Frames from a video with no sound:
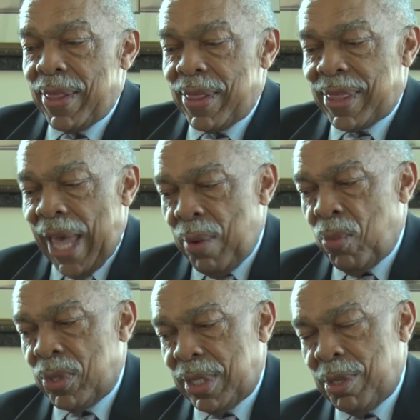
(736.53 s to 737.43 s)
That
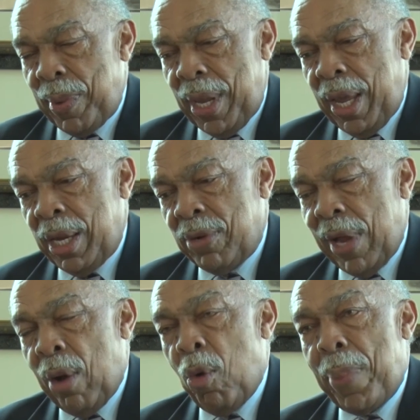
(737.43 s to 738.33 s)
was the beginning of
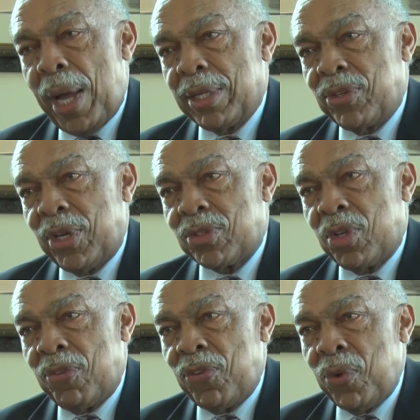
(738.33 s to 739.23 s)
our politics.
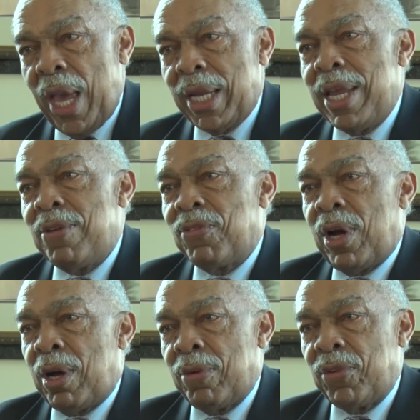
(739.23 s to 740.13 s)
And if you get
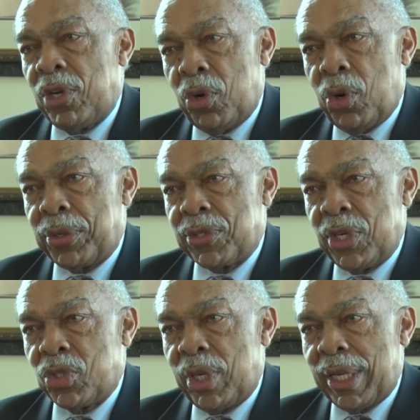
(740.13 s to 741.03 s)
involved in an
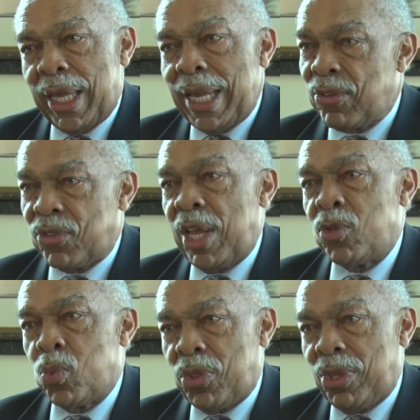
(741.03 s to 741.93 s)
organization like that, it
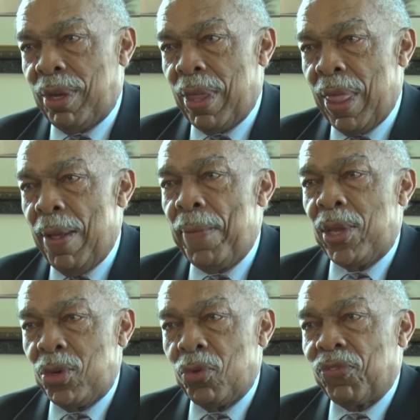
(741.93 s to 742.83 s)
stays with you.
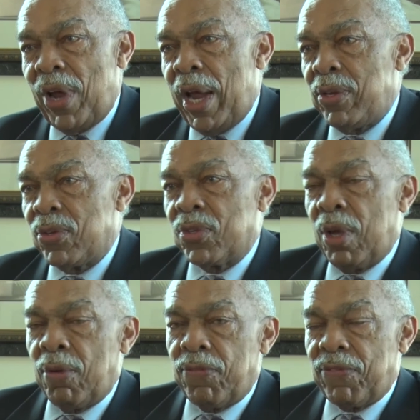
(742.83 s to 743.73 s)
And you'll find
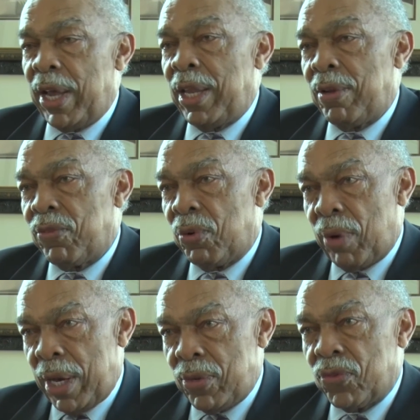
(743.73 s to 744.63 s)
yourself fighting for
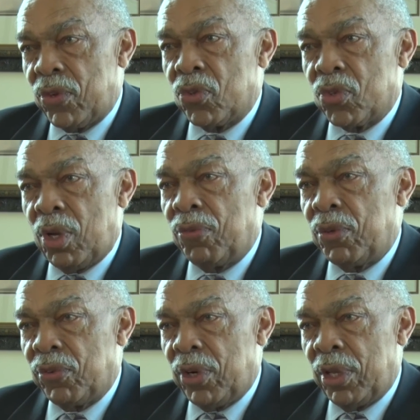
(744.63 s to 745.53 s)
rights for yourself
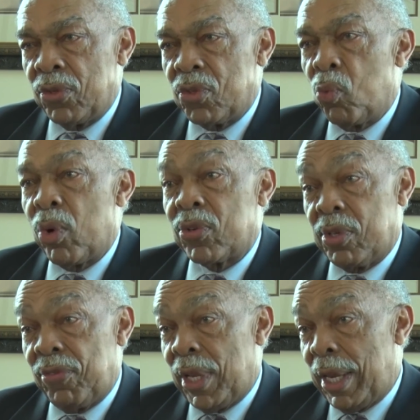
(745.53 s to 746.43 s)
and for others the
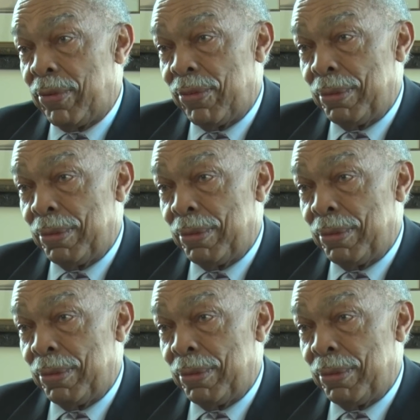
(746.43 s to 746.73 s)
rest of your life.